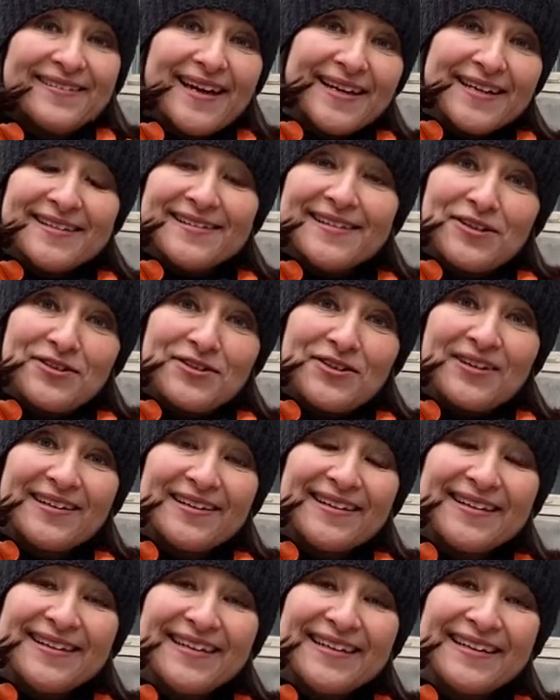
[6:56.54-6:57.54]
that is
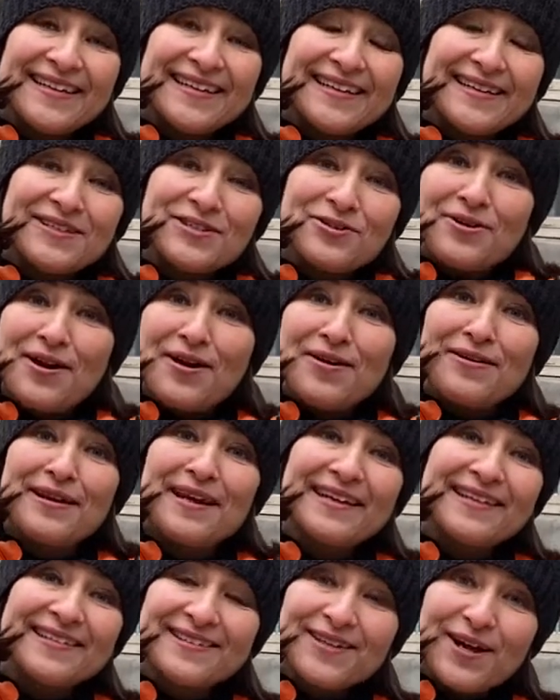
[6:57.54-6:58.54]
actually leading to
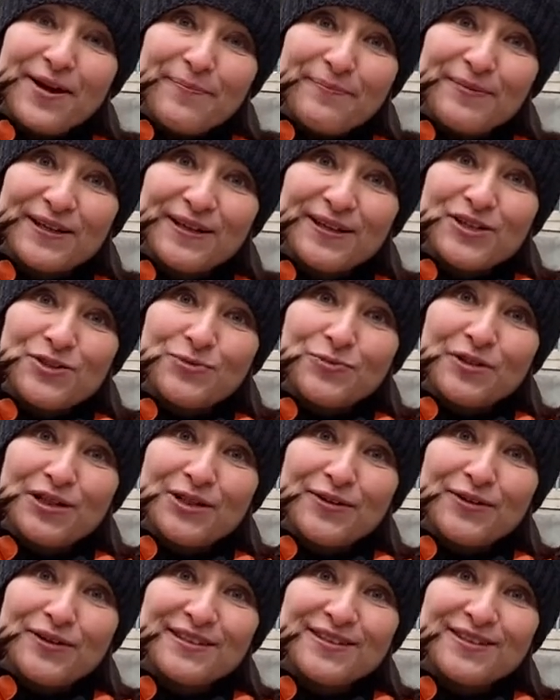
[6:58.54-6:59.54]
our next stop, because
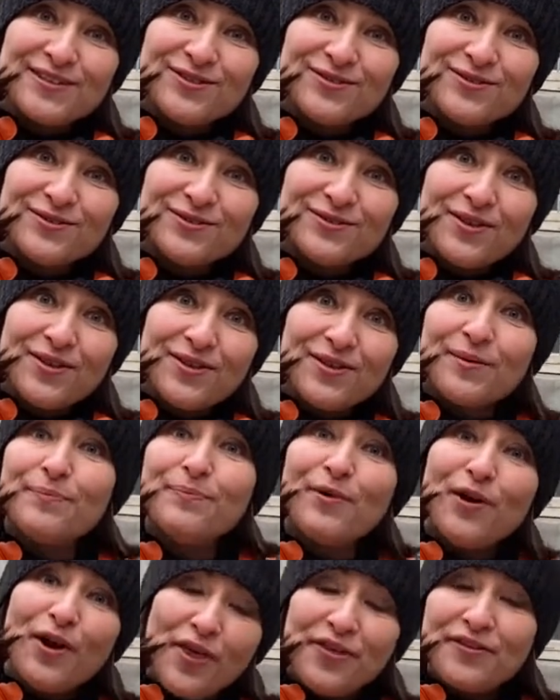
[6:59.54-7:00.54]
we're going to
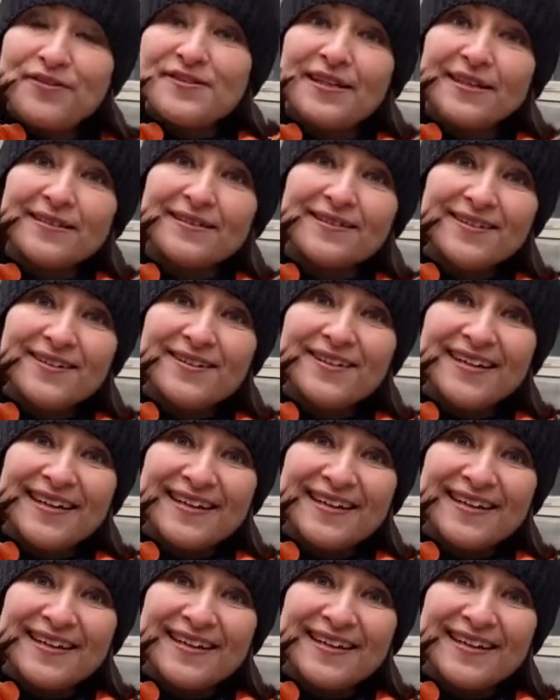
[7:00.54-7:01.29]
the birth center